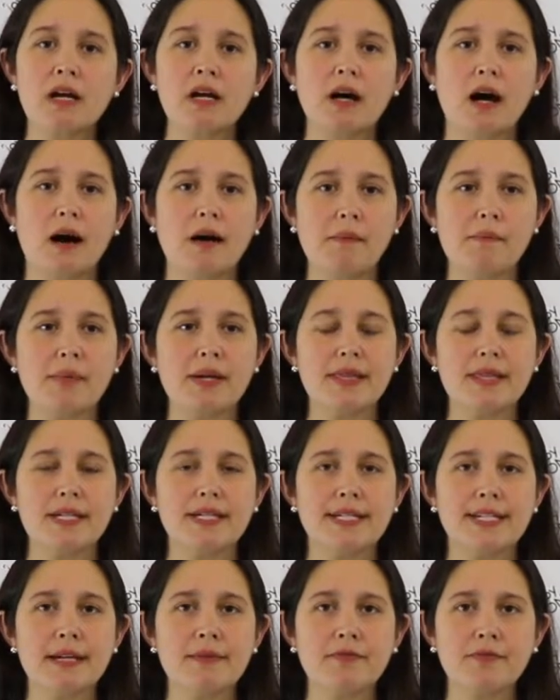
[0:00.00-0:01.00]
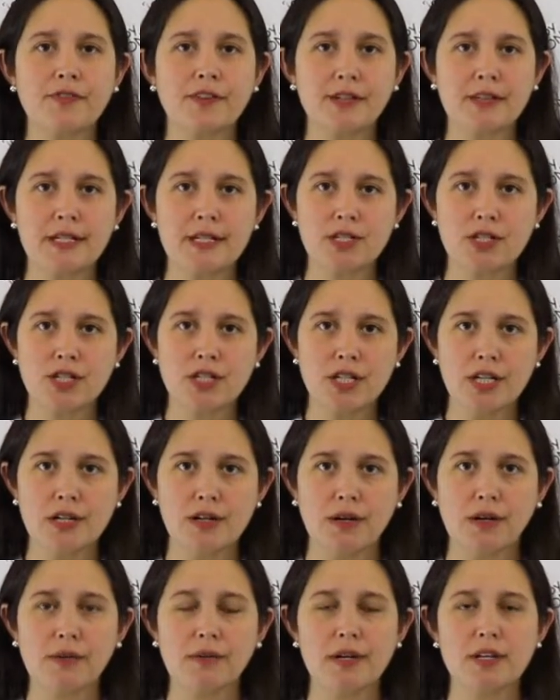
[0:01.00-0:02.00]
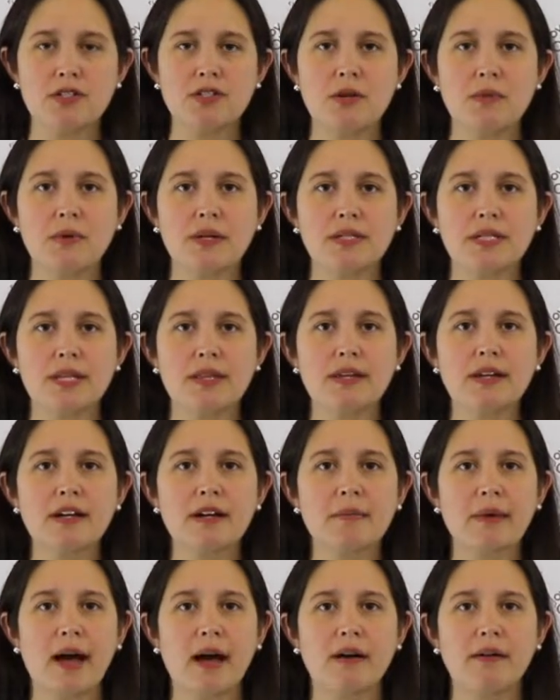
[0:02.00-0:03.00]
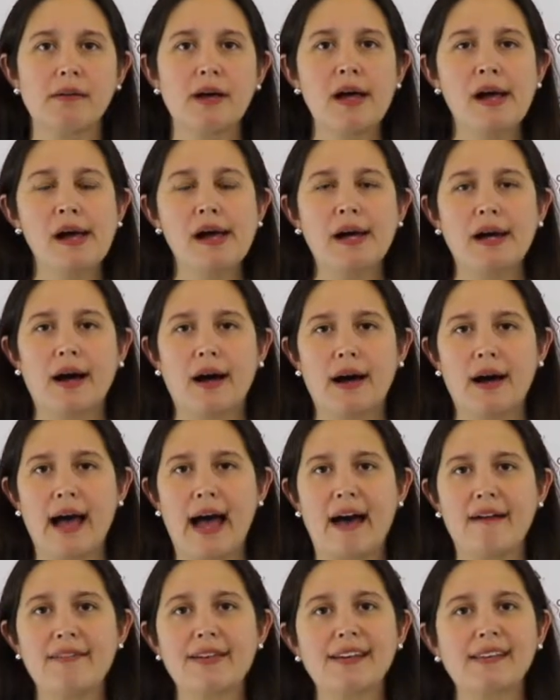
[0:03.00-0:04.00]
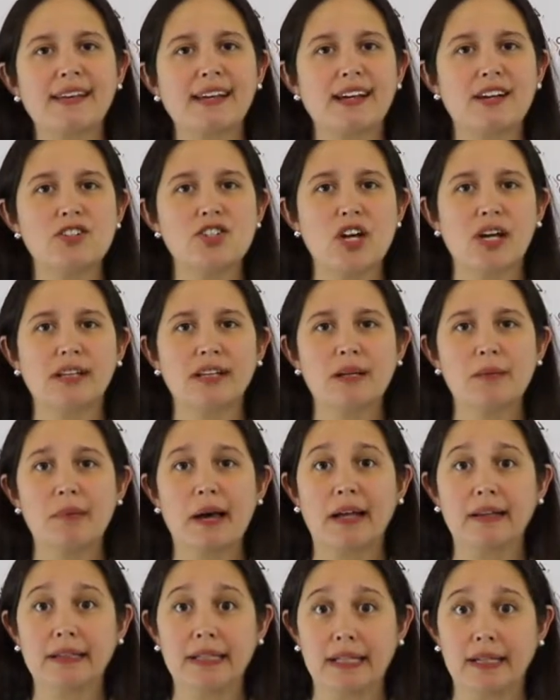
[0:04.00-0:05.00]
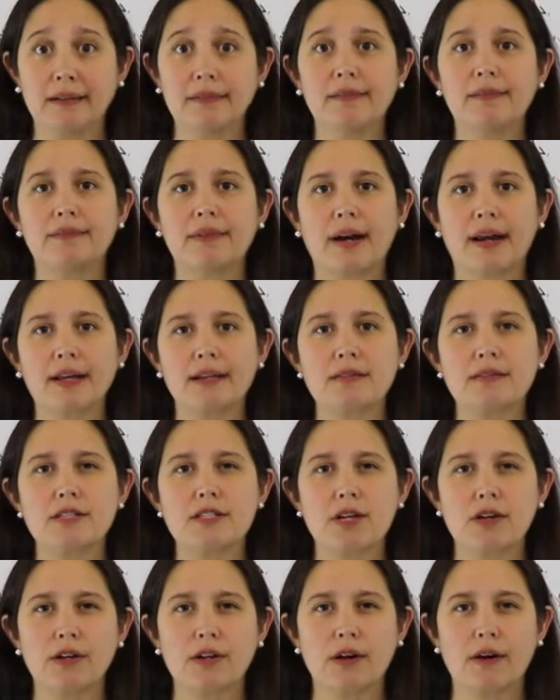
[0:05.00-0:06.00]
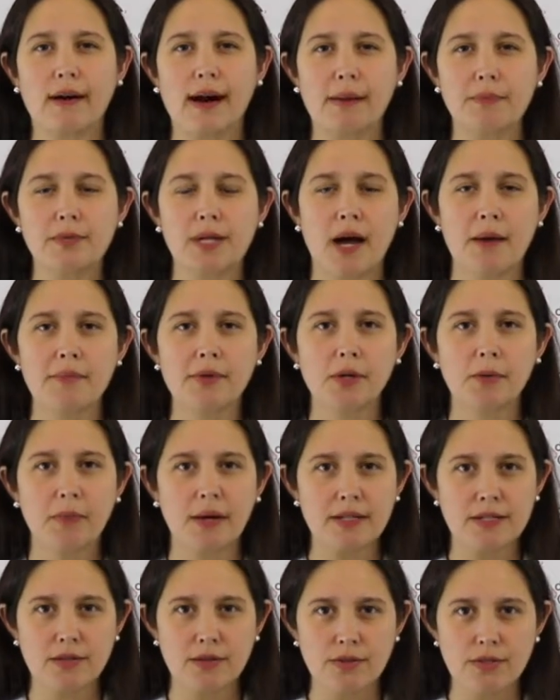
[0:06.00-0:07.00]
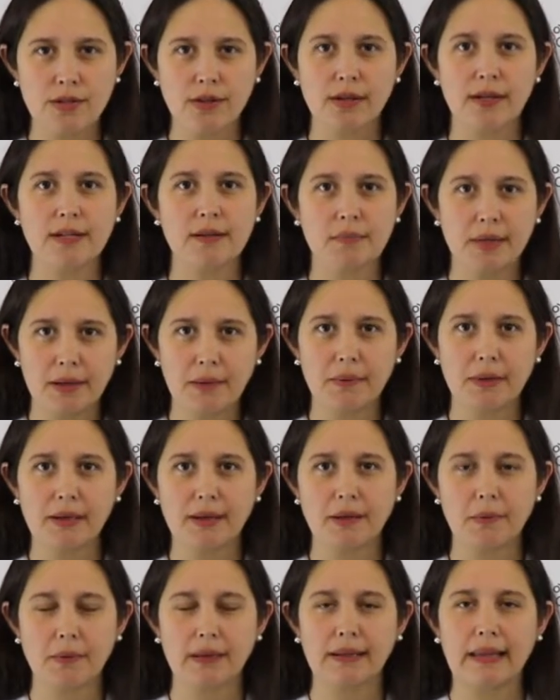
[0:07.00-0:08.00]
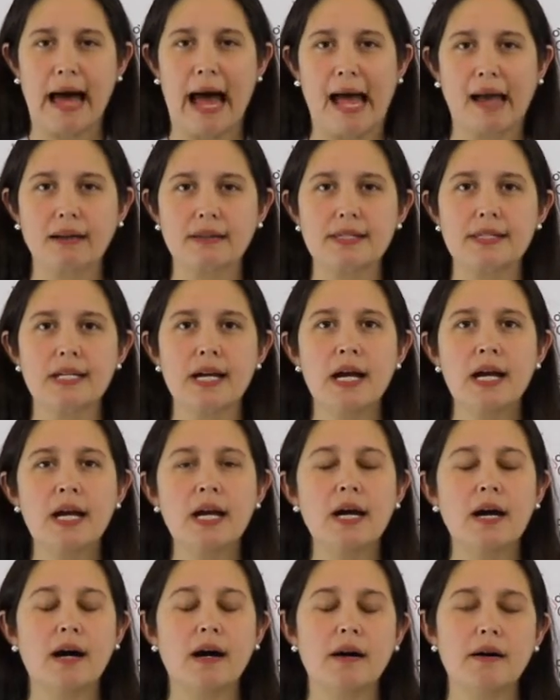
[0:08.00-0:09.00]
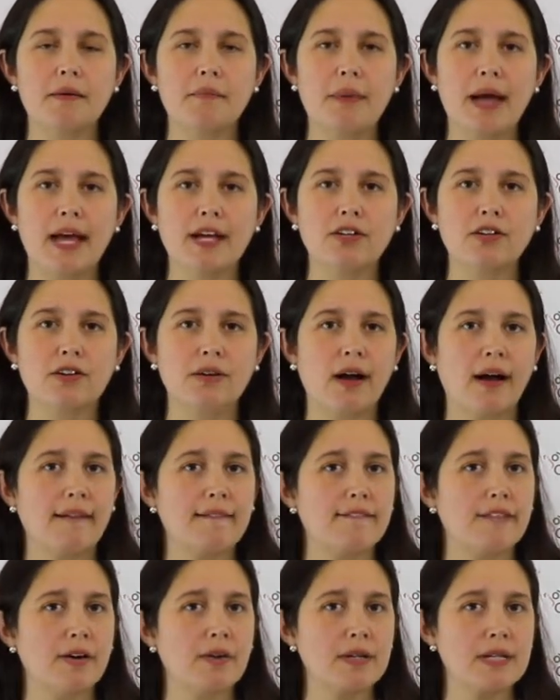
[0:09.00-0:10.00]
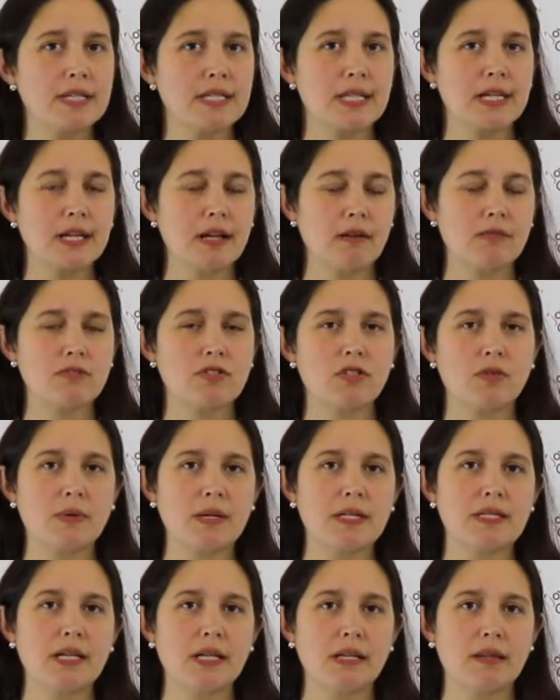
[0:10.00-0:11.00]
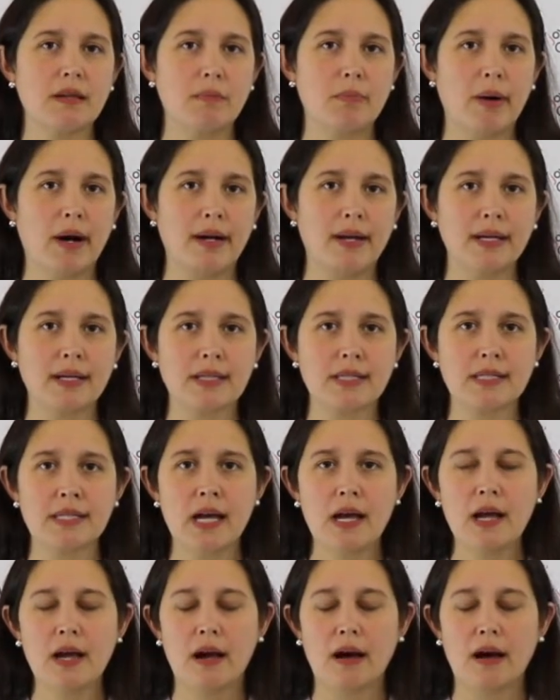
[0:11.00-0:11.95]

The tip for this too is you want to think about having like a jelly belly, right? So your abdominal muscles are going to be really relaxed, and you're not focusing on squeezing the buttocks